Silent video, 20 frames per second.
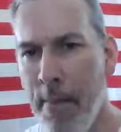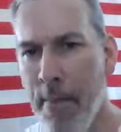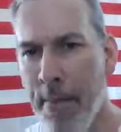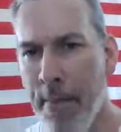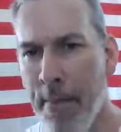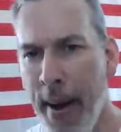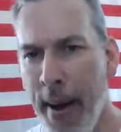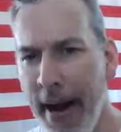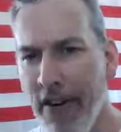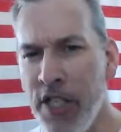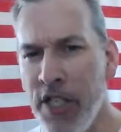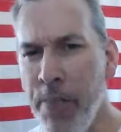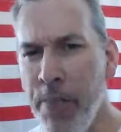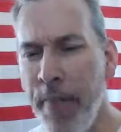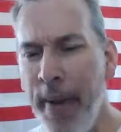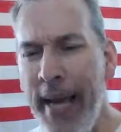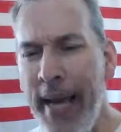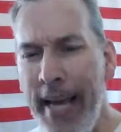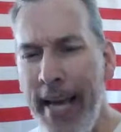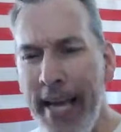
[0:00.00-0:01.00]
Paris
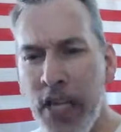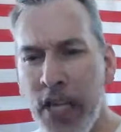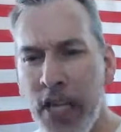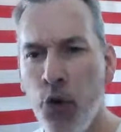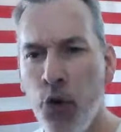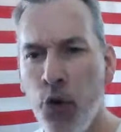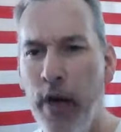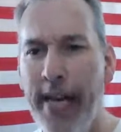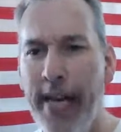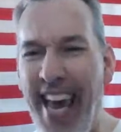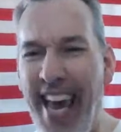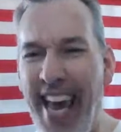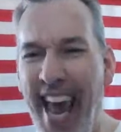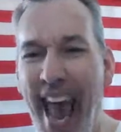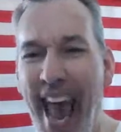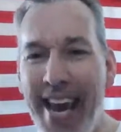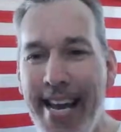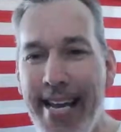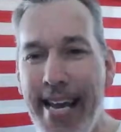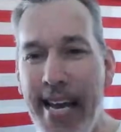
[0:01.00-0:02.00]
Peace Treaty
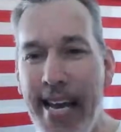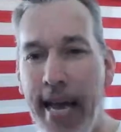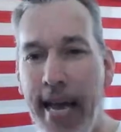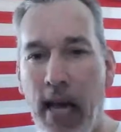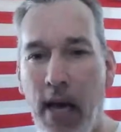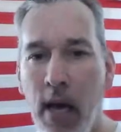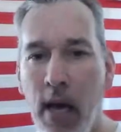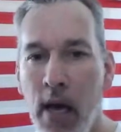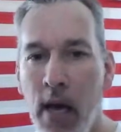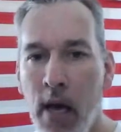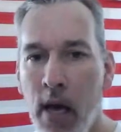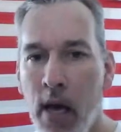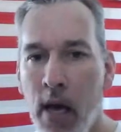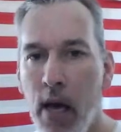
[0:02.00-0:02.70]
ending